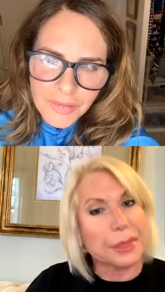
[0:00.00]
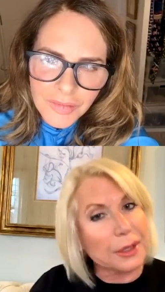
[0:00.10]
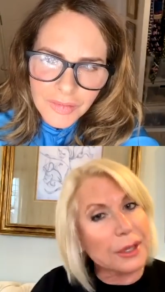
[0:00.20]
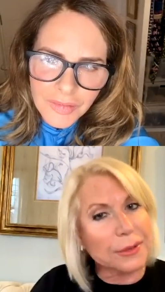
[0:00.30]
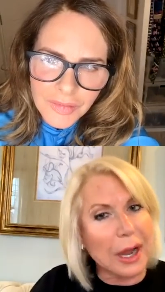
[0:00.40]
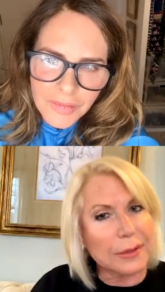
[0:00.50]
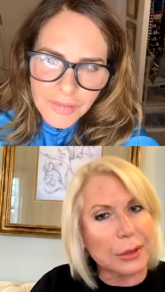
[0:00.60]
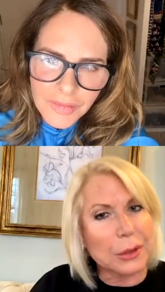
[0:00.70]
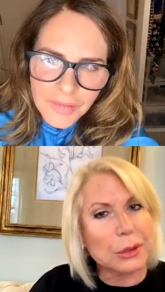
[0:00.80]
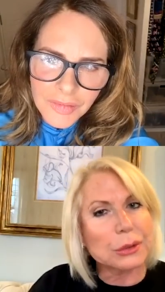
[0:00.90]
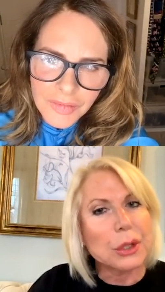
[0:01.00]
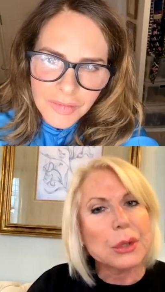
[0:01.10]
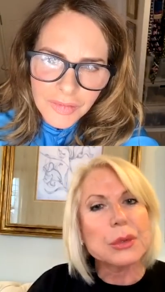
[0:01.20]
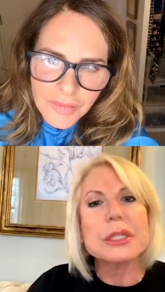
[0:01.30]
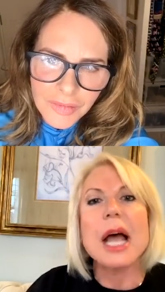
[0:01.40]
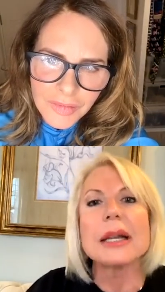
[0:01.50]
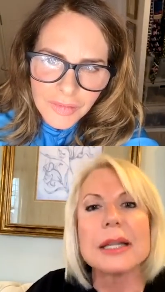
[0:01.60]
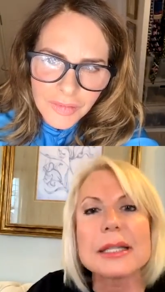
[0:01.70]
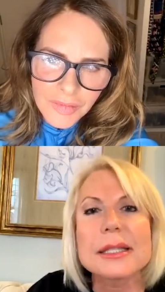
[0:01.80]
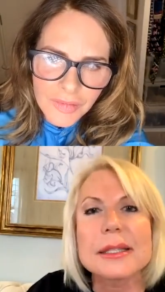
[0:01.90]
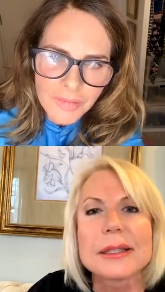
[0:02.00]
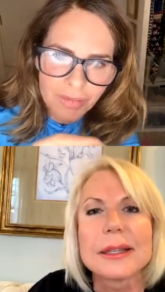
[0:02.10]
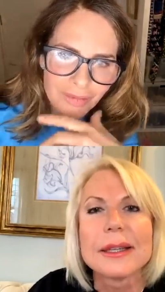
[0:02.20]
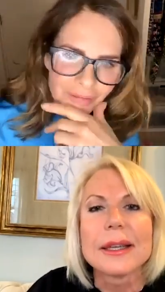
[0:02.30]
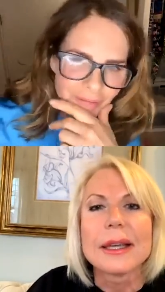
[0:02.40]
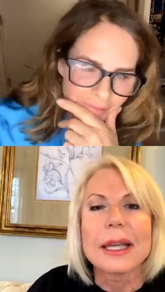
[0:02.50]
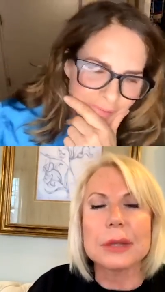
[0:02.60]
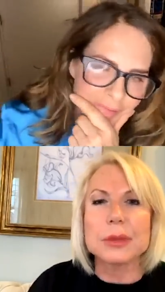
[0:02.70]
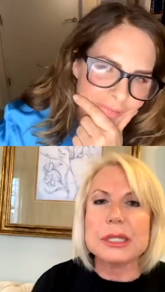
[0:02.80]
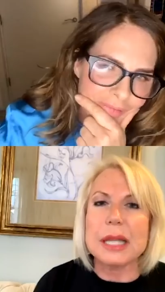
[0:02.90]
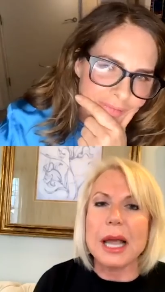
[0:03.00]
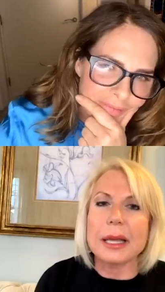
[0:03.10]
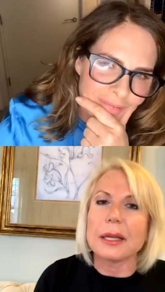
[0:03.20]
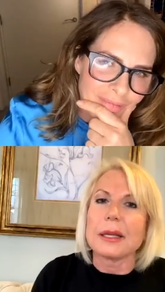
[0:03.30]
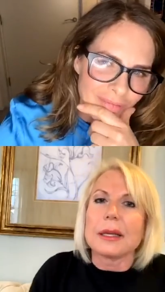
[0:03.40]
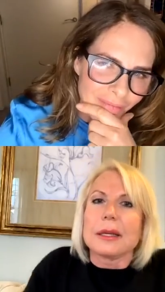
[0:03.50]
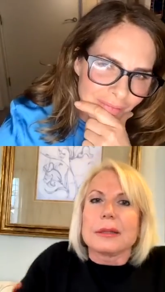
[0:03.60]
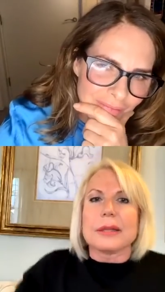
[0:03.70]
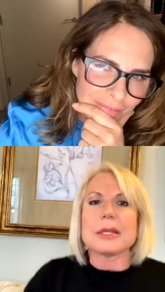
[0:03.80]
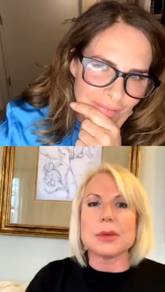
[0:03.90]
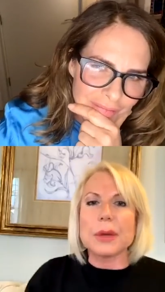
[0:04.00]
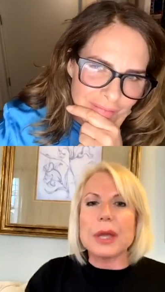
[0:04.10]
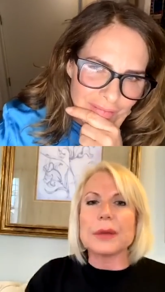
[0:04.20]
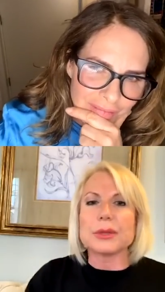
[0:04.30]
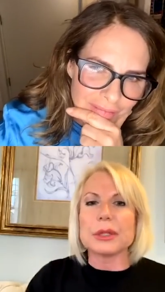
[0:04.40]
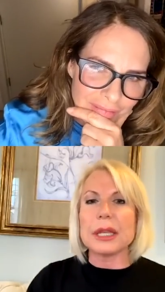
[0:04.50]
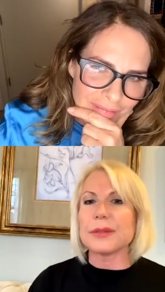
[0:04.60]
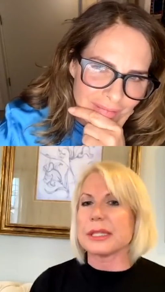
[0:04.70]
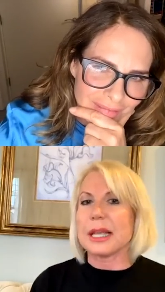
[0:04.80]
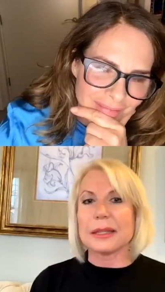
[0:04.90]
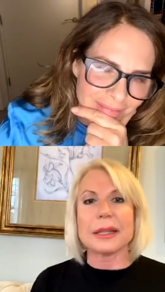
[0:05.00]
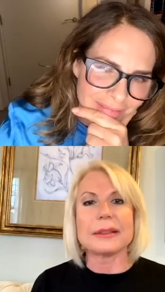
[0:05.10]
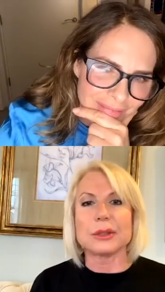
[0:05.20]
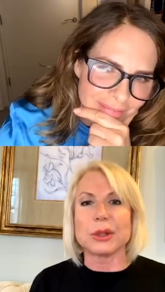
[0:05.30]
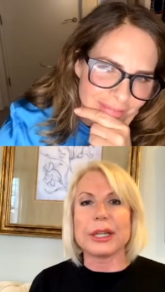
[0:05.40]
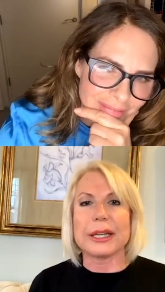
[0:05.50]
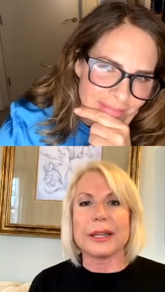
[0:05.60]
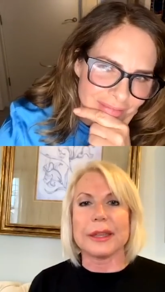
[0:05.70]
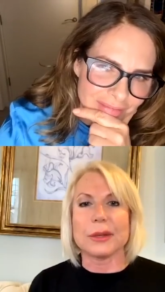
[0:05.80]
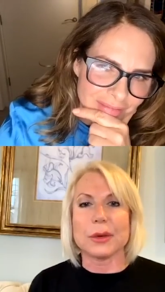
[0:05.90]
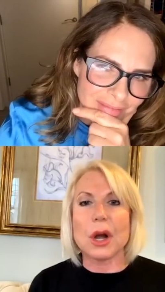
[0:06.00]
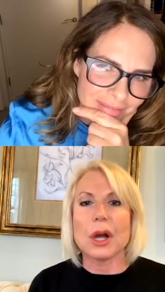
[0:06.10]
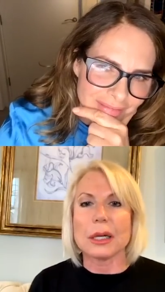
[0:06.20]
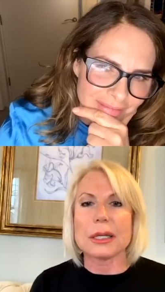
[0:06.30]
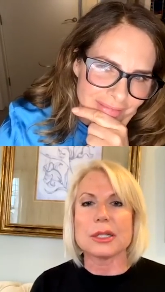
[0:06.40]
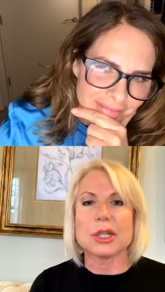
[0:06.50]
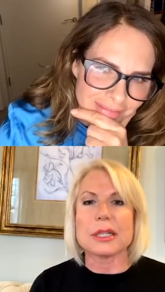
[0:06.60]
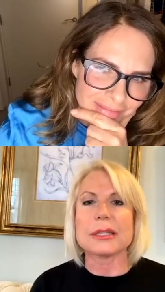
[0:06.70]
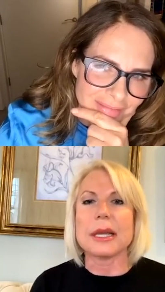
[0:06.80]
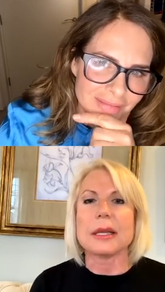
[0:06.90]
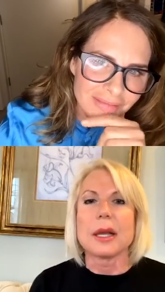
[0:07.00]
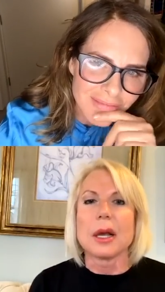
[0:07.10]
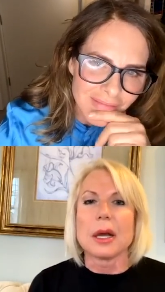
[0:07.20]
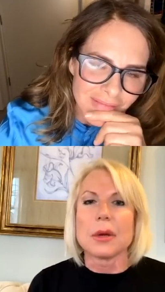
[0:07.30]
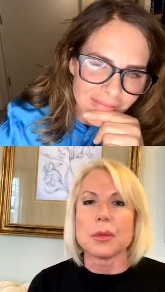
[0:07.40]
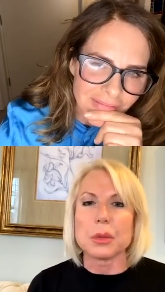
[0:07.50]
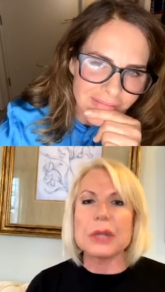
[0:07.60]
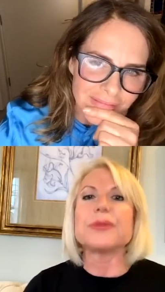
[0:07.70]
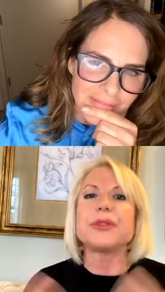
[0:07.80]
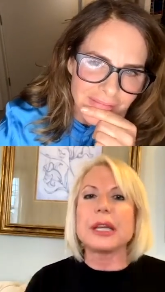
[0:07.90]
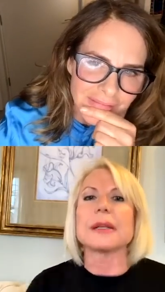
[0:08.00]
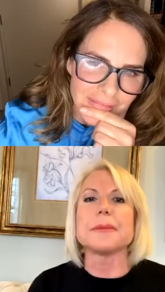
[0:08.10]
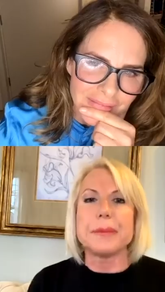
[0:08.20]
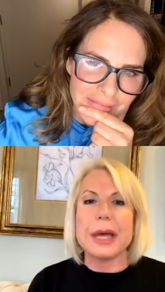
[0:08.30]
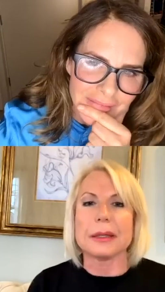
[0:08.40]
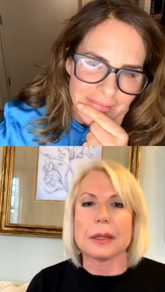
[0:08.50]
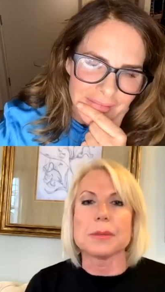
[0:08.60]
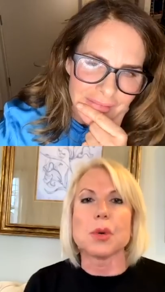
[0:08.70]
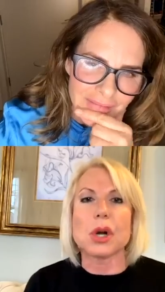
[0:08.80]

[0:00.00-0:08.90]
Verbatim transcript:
Speaker 1: 35-year-old who's honest. It was like, that's why we have to leave. It's not like they're doing anything wrong. It's just that we feel better, more